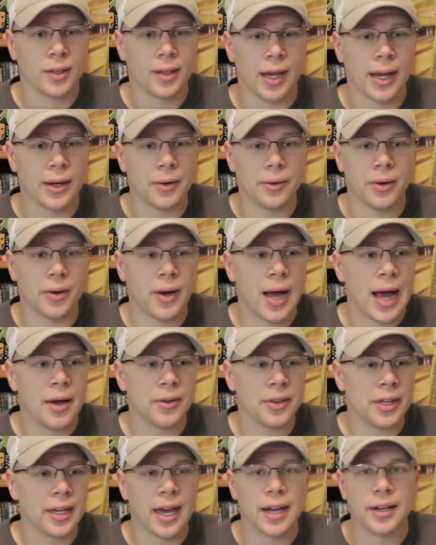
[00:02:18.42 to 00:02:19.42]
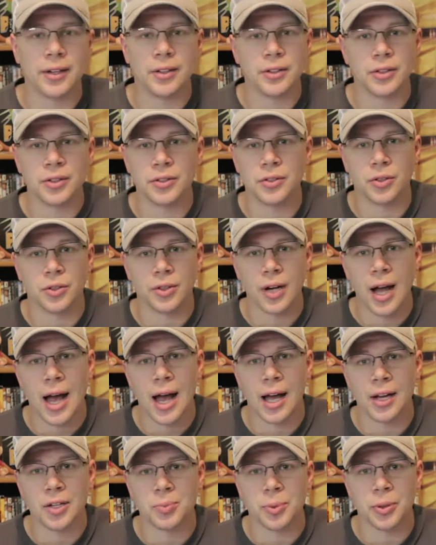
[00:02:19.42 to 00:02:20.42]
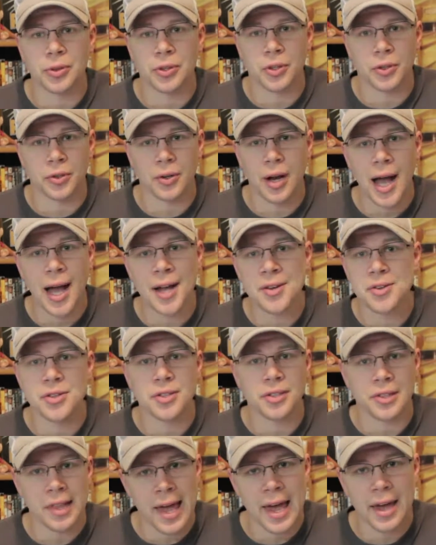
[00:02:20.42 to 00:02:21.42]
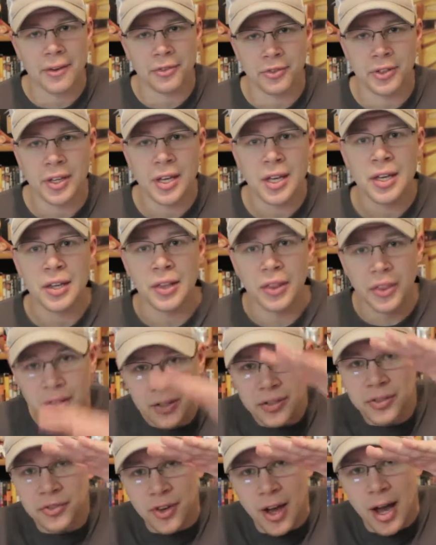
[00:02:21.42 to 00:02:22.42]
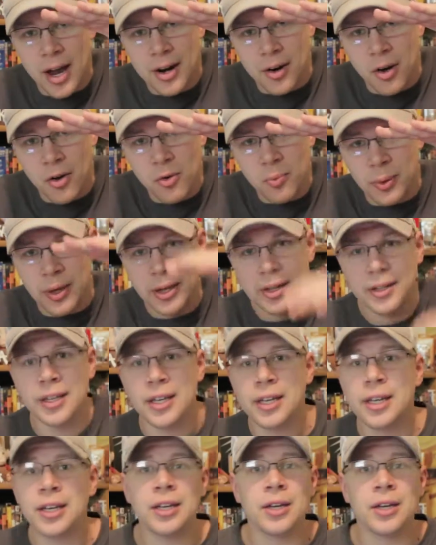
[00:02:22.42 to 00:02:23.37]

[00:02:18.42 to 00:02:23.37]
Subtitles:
I don't know how they got into this garage, but the garage is left this far open,